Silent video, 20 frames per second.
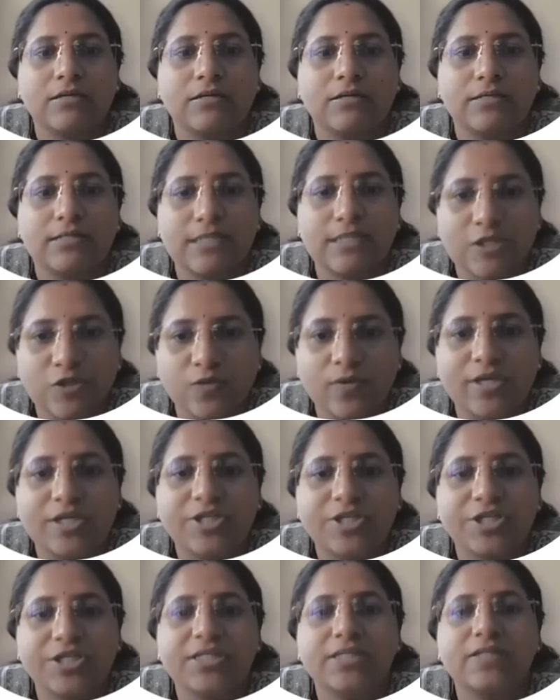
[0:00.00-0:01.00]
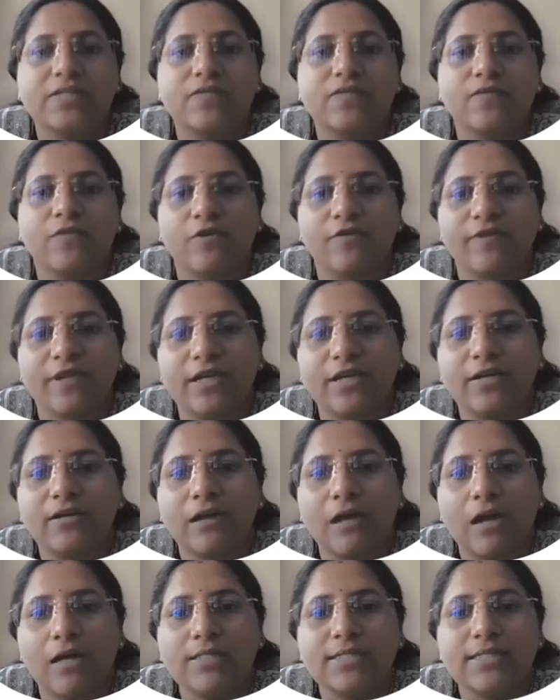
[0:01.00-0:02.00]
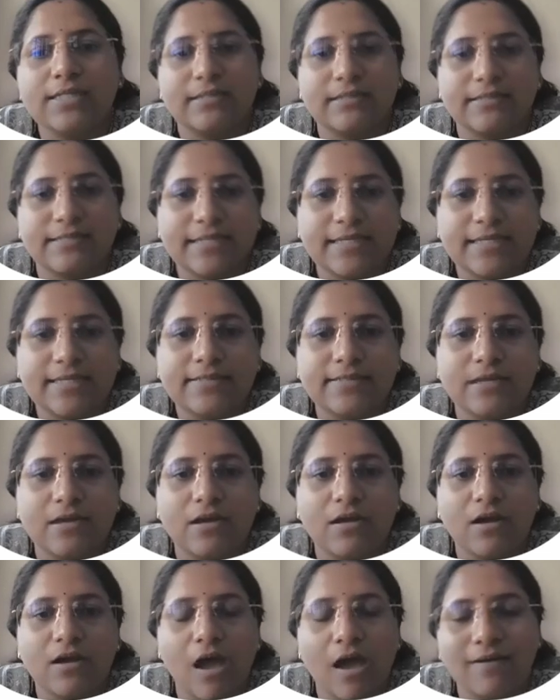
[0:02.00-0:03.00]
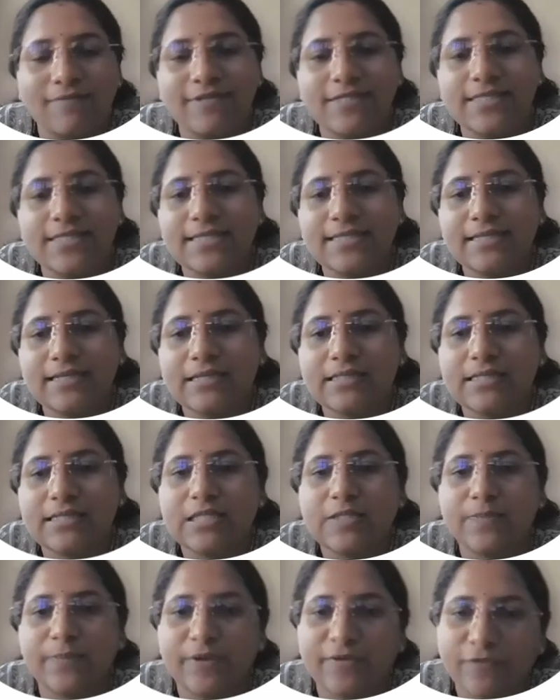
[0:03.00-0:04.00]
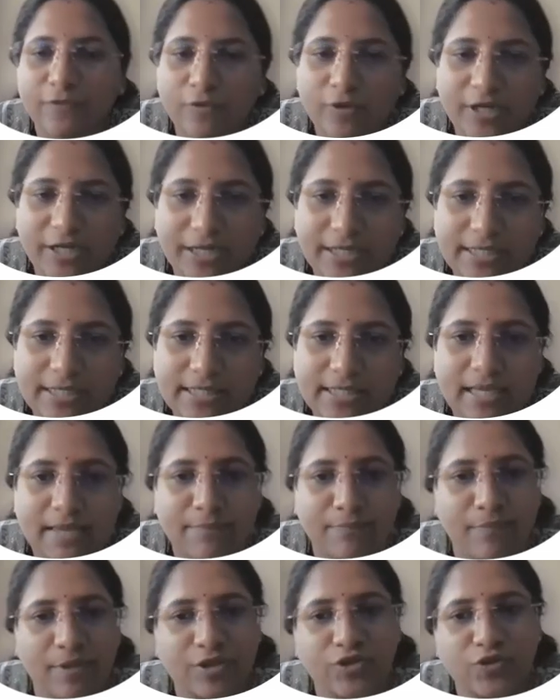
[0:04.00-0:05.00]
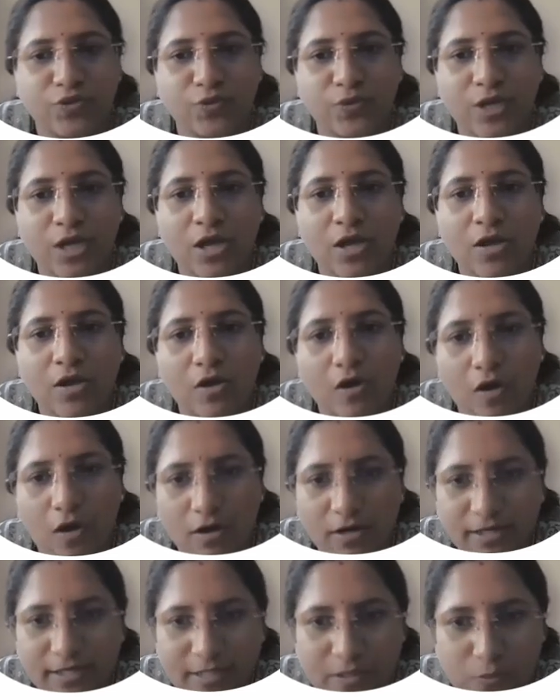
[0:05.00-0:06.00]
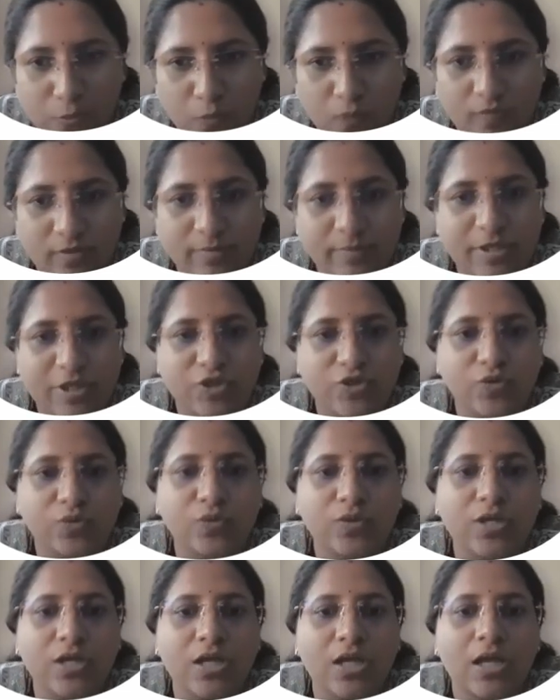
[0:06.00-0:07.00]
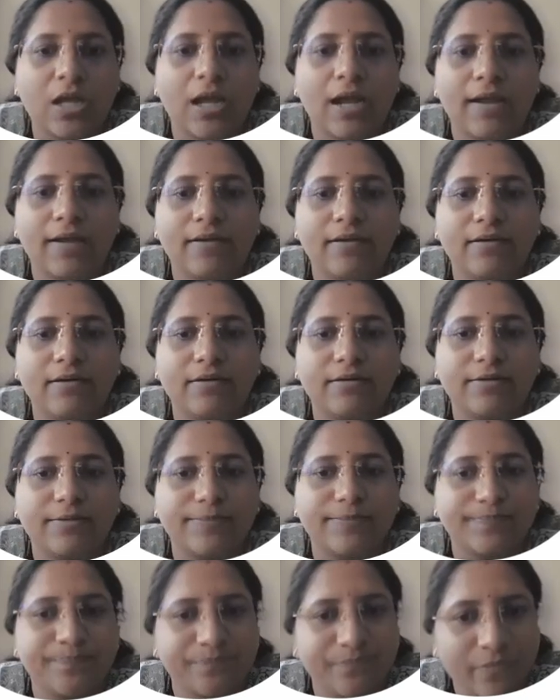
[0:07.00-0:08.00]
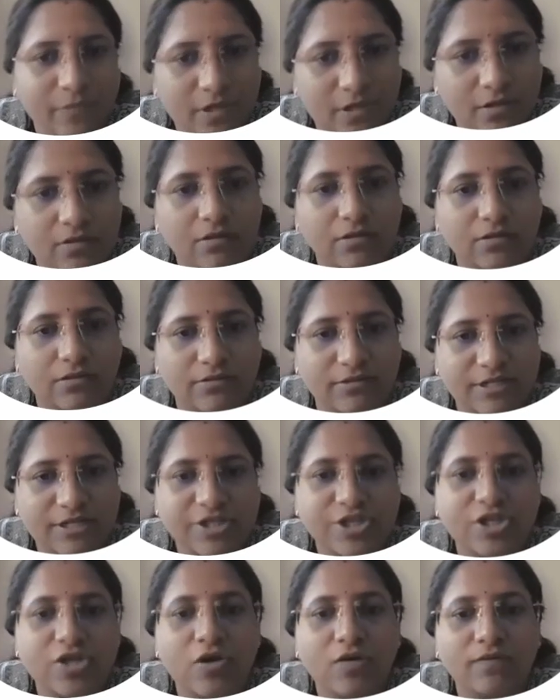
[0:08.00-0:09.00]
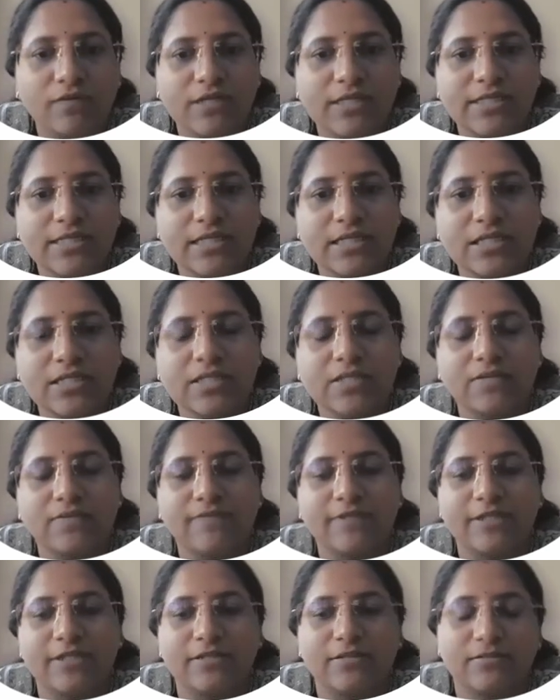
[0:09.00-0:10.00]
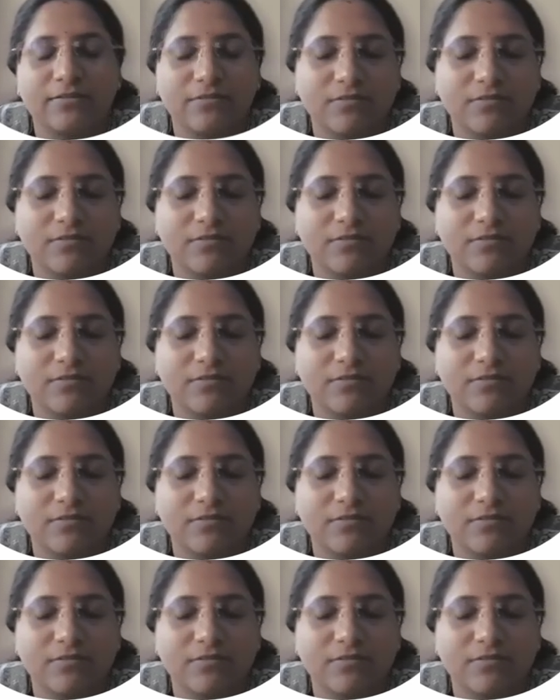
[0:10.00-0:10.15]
situations for bigger loss in the seeds are harvesting the seeds before it is immature or it is over matured, and threshing of the seeds with a